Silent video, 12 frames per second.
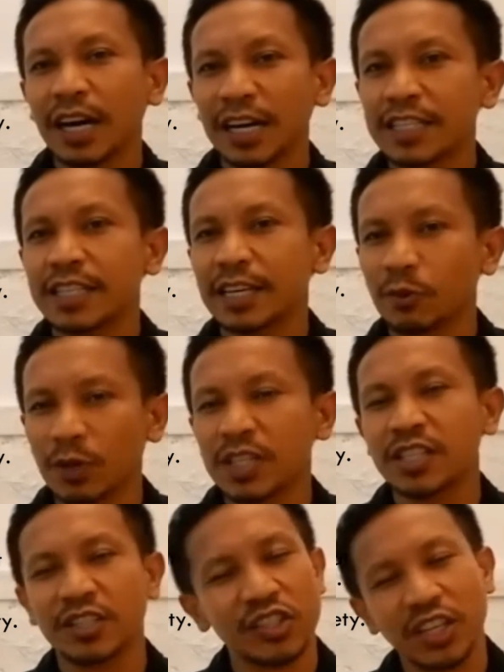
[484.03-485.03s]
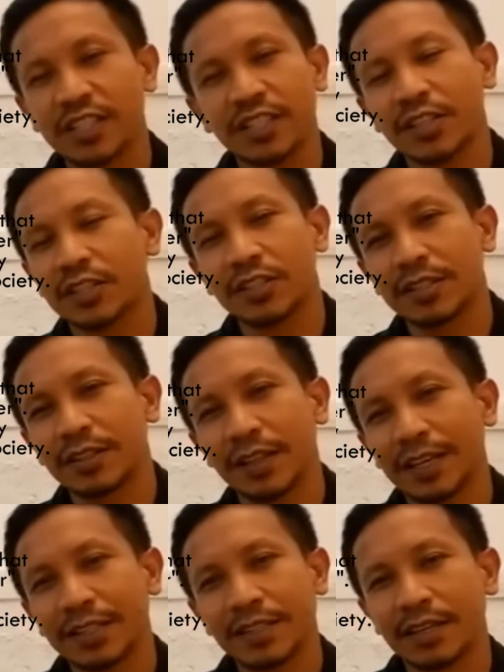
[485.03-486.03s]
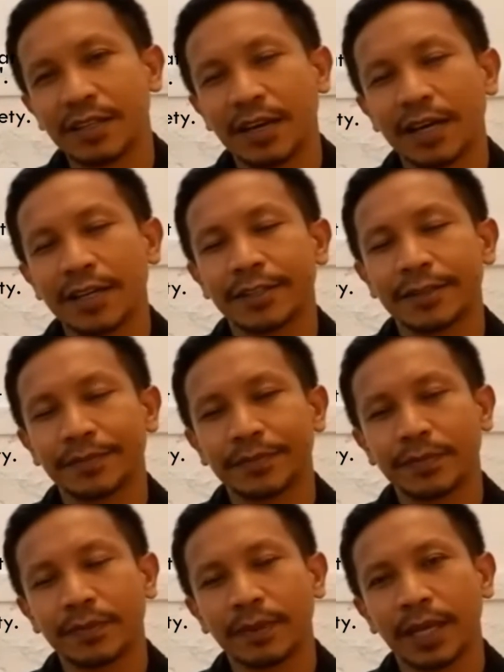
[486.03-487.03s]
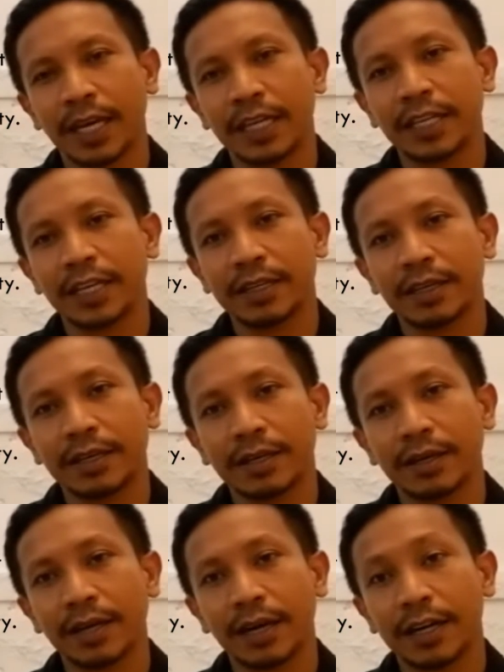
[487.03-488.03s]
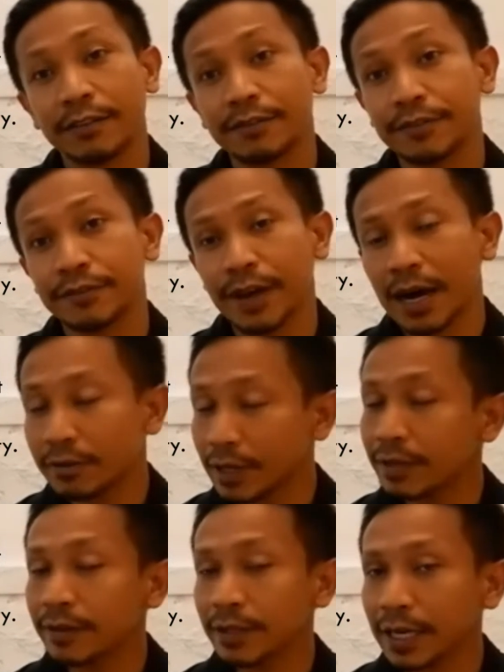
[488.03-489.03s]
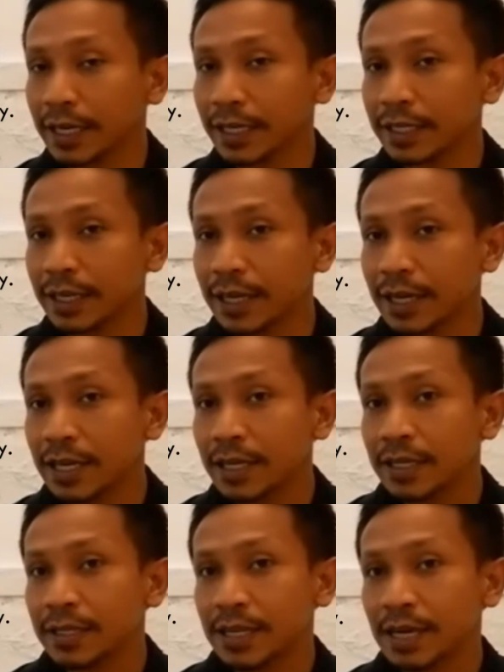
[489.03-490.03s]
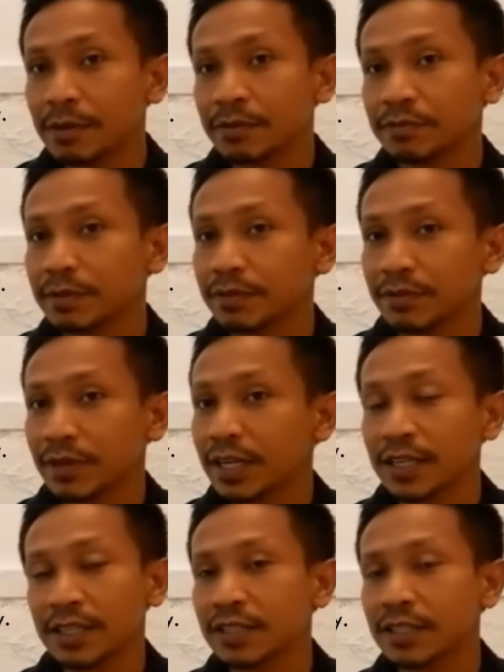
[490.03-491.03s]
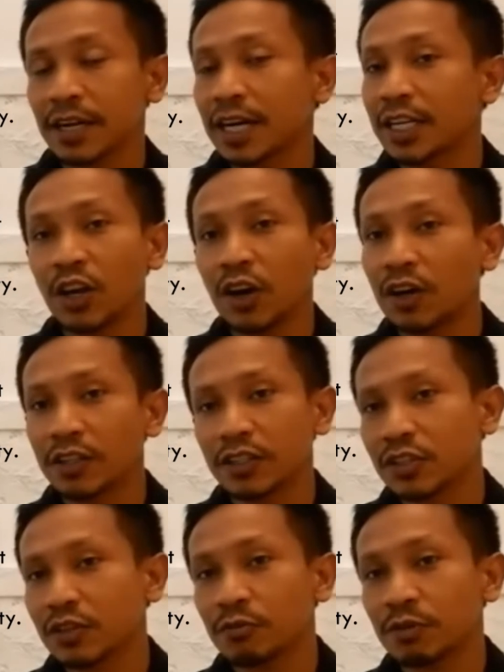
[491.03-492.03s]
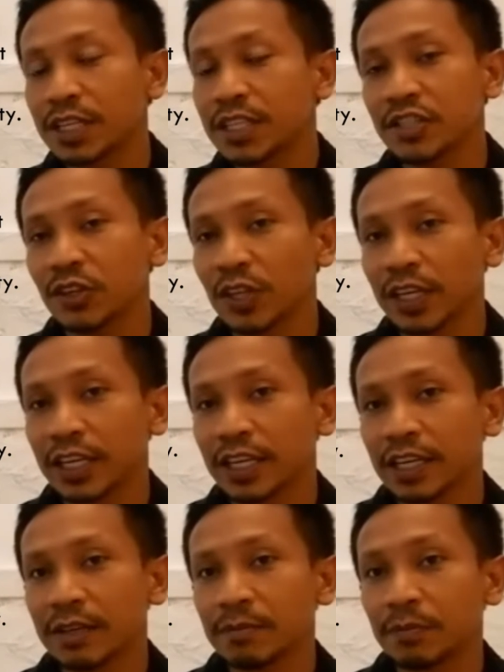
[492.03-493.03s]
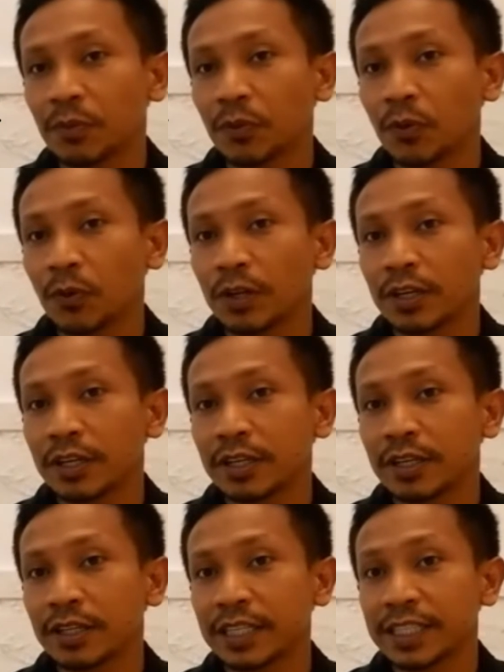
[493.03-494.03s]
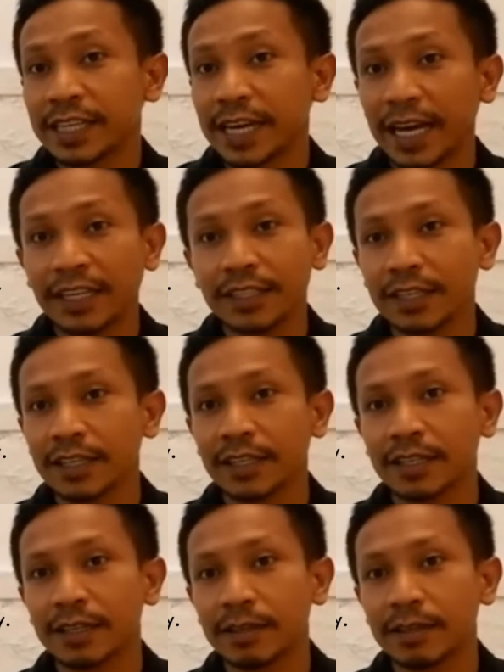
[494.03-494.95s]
asking question session, things like that, and I found out that some of my friends are not originally born in Canada.